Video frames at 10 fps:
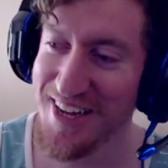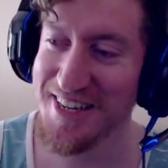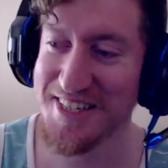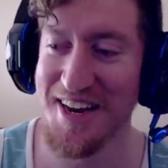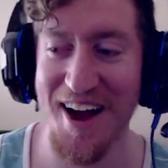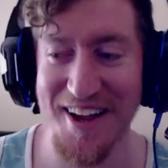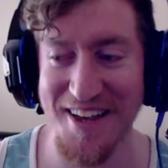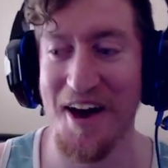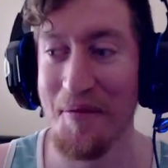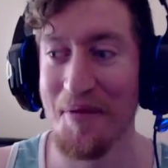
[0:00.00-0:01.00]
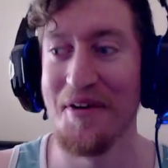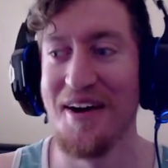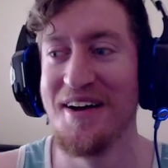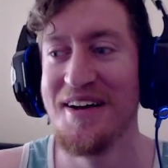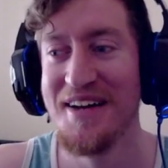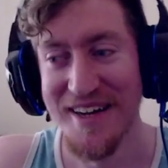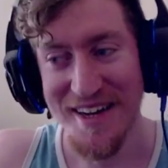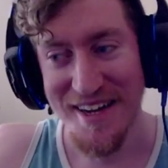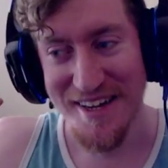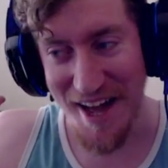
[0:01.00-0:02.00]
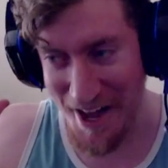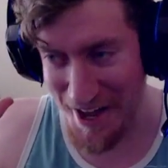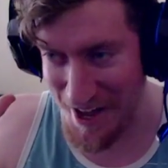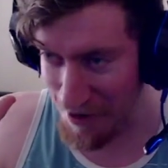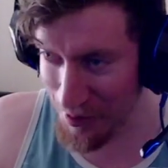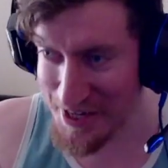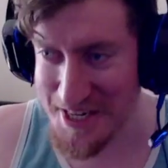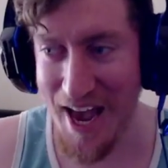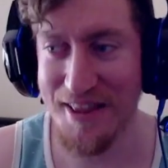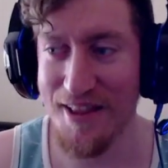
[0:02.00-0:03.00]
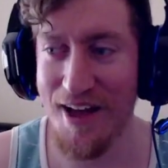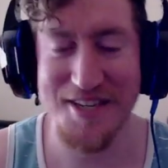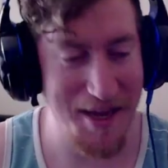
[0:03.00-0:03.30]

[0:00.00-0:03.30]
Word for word: It's in Akihabara. Uh, I wish I hadn't lost it.